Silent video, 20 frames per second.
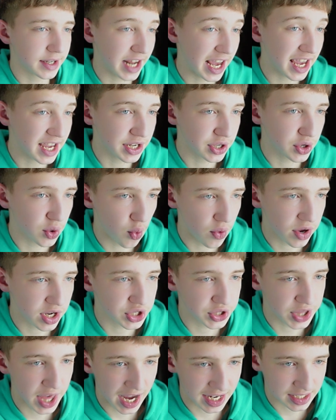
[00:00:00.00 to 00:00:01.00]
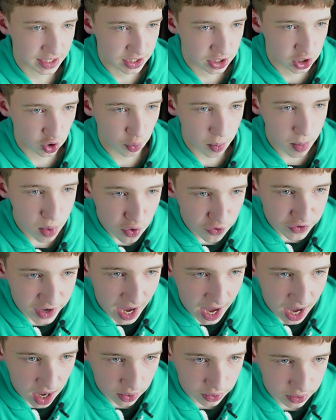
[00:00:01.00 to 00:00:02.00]
taken to reach the exit. So move
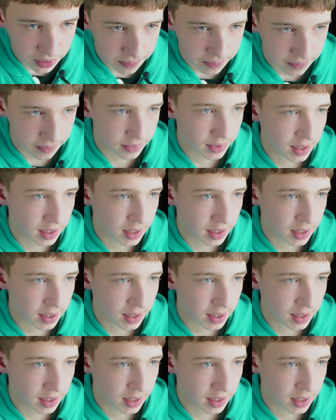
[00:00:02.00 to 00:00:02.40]
count